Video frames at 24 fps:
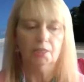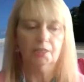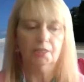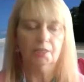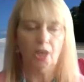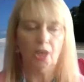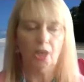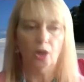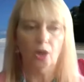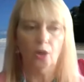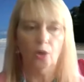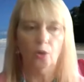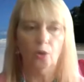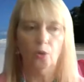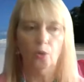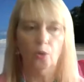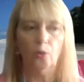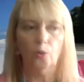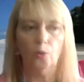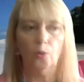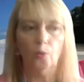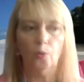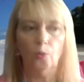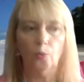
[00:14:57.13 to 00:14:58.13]

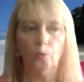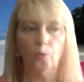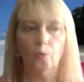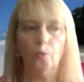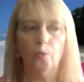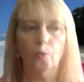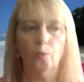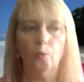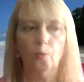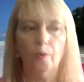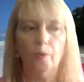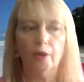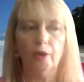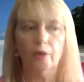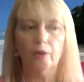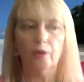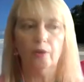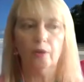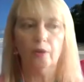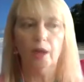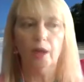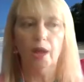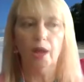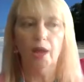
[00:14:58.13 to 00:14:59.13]
So
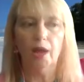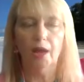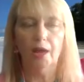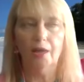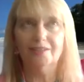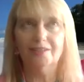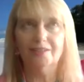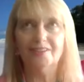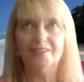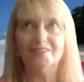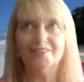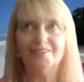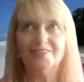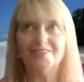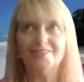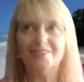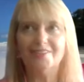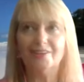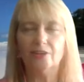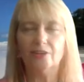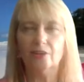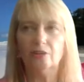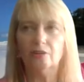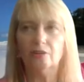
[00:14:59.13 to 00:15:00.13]
we're
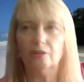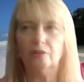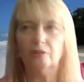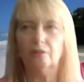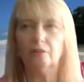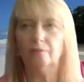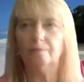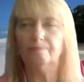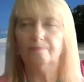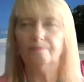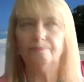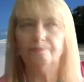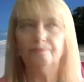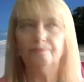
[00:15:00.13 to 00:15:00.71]
under